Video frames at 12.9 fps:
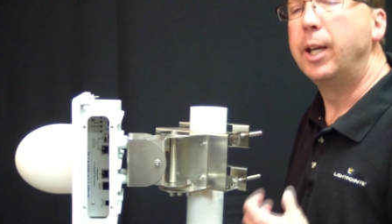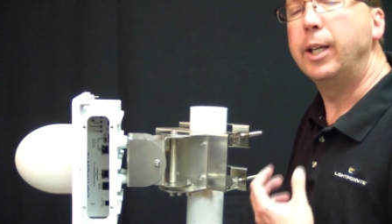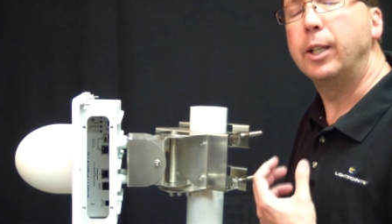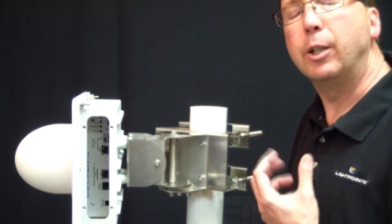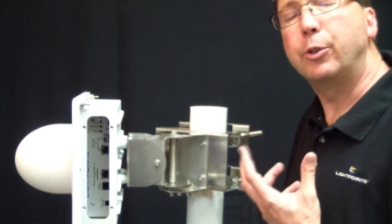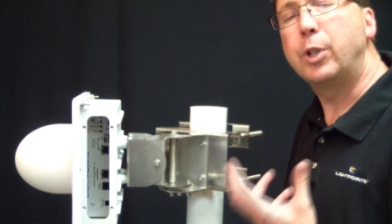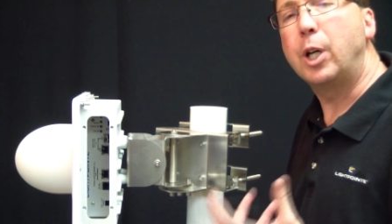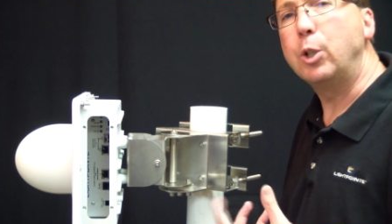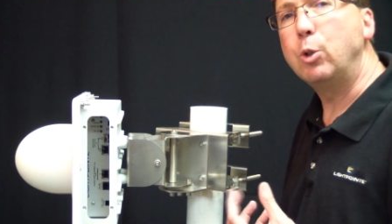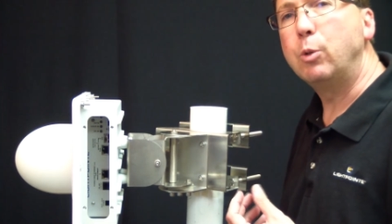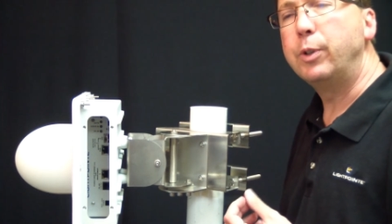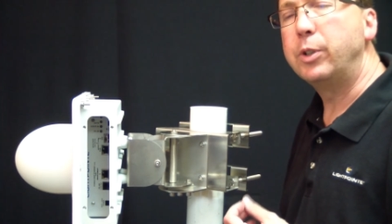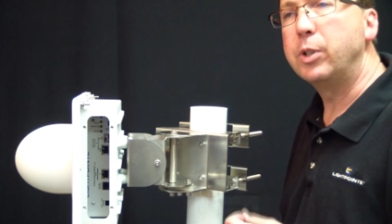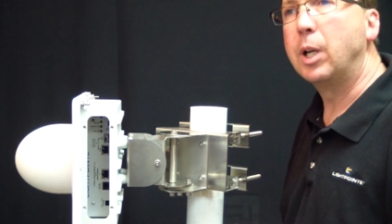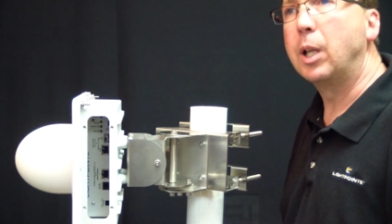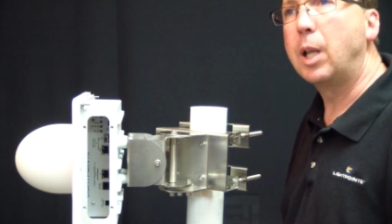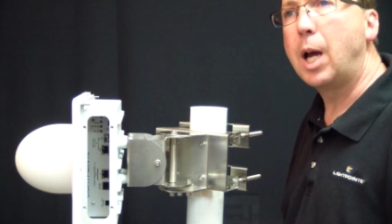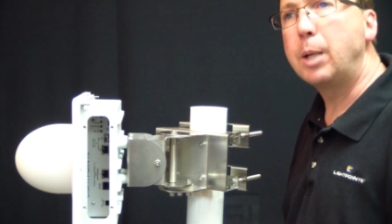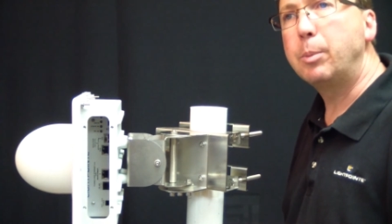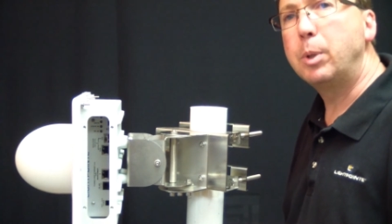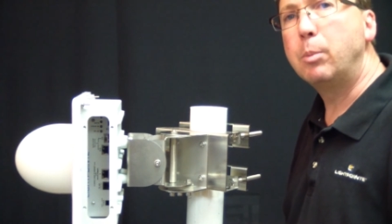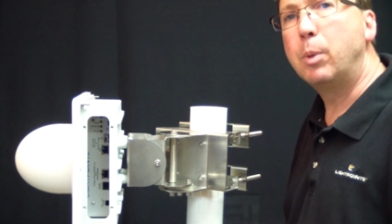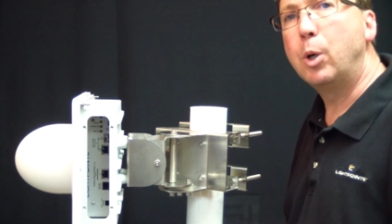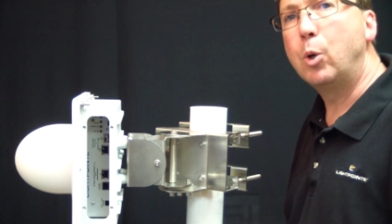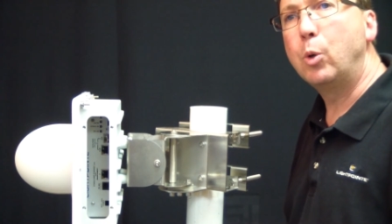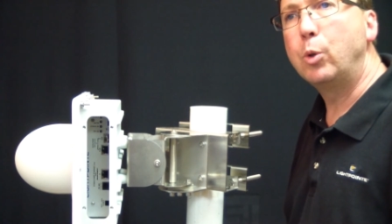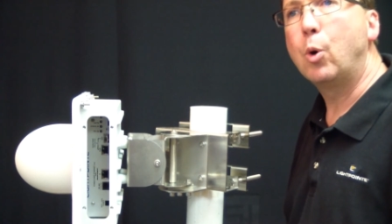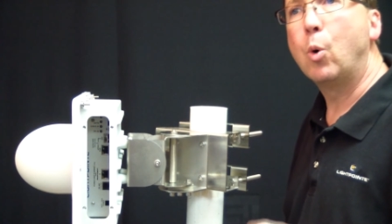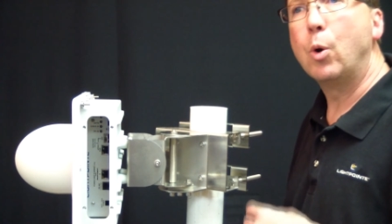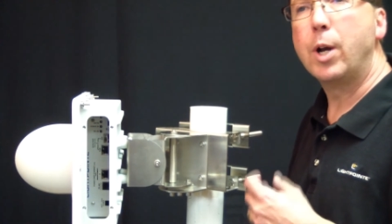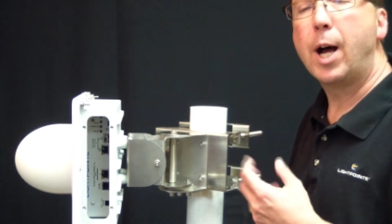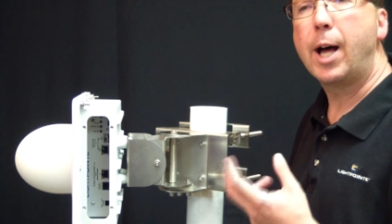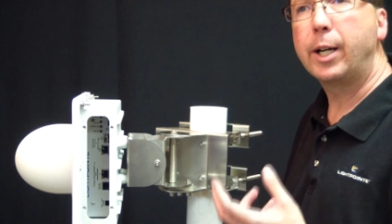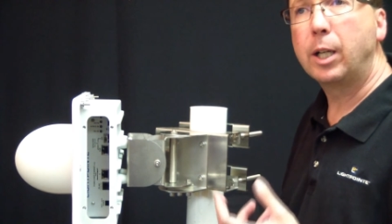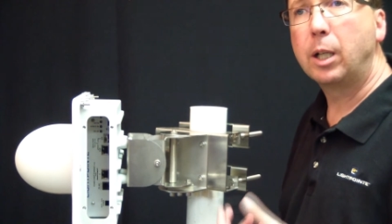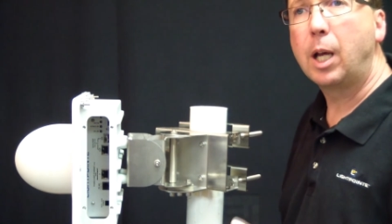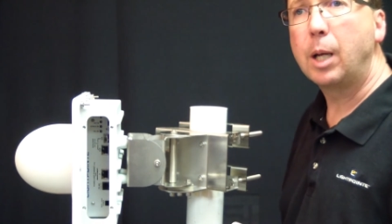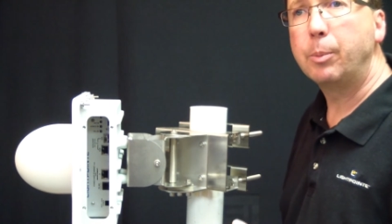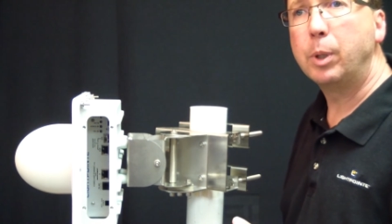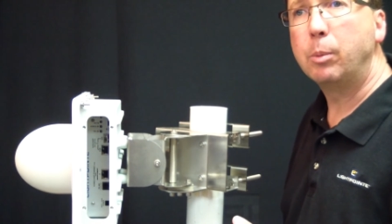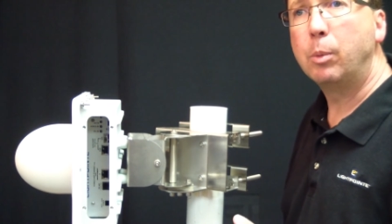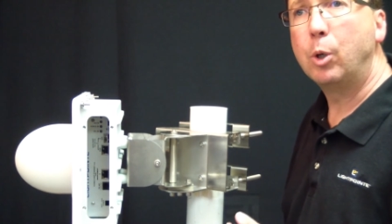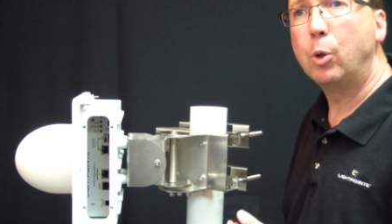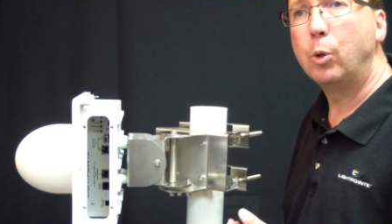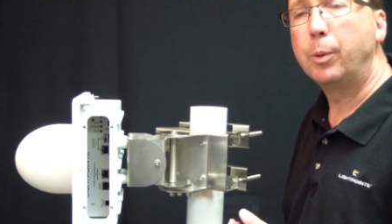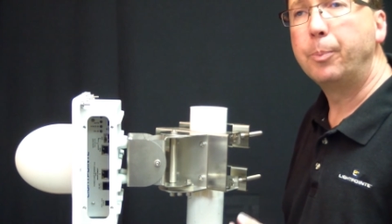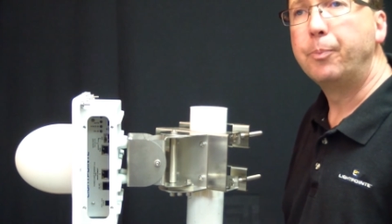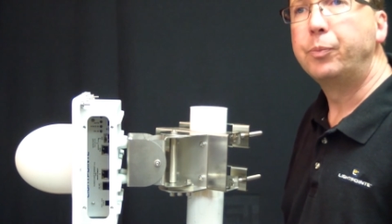It'll tell you if it's in alignment mode or not in alignment mode.